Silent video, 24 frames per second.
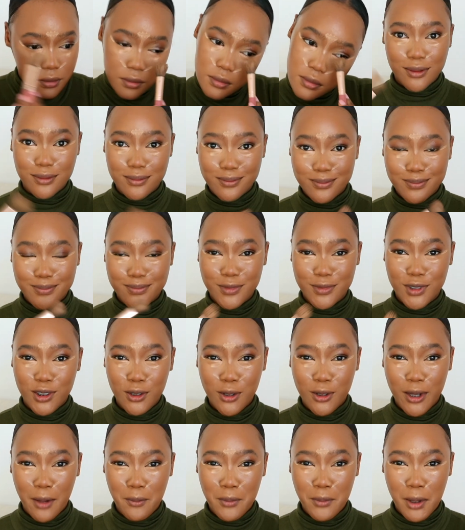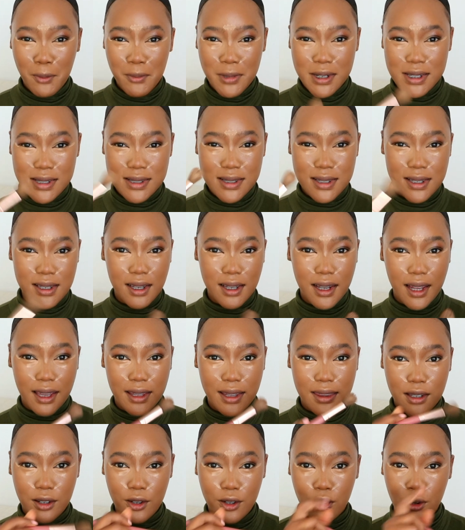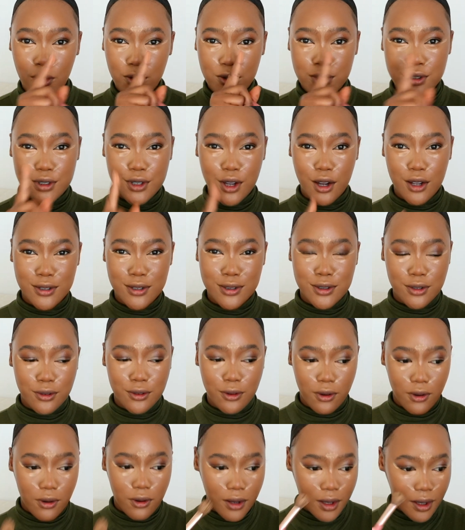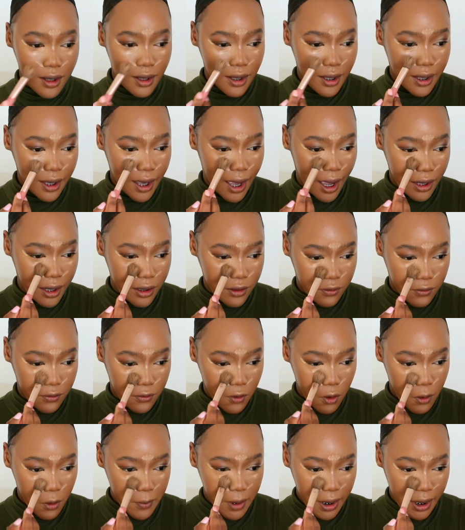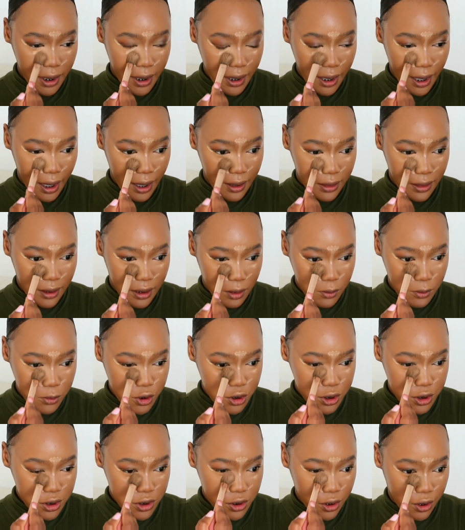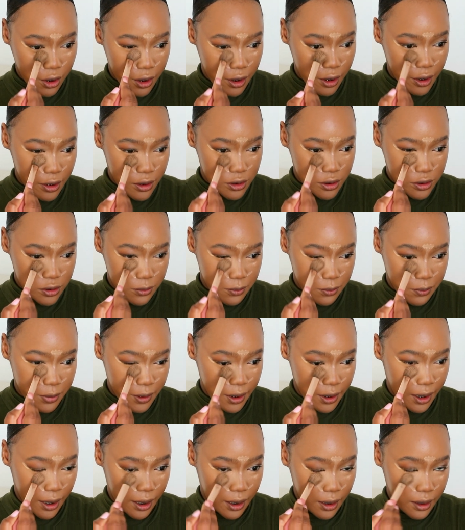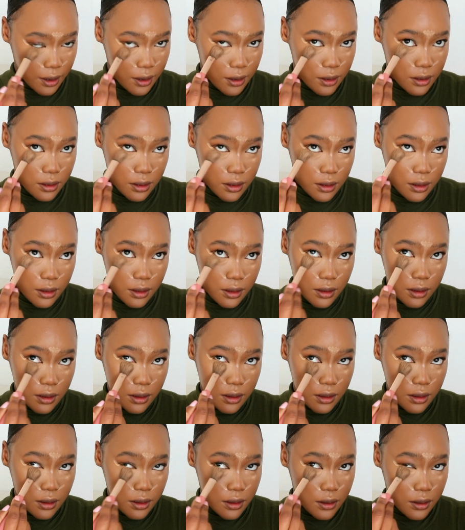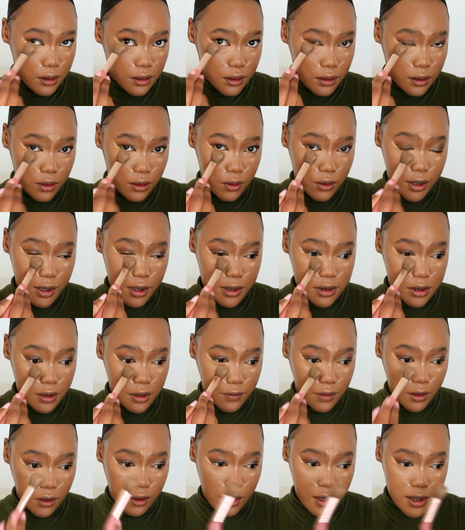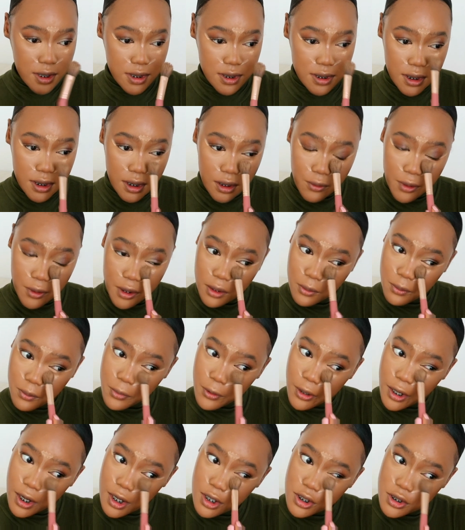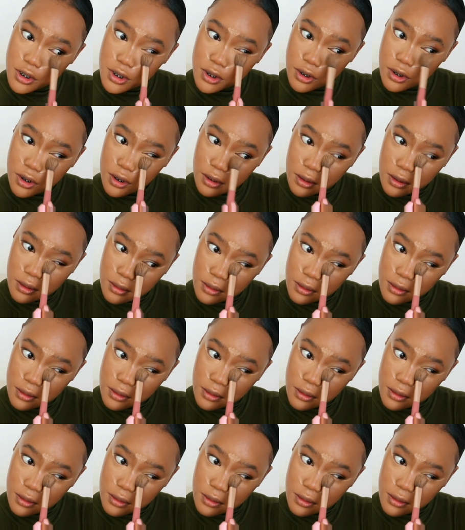You can probably see like the nose contour kind of forming, and then I'm just going to blend the rest of the concealer with the brush.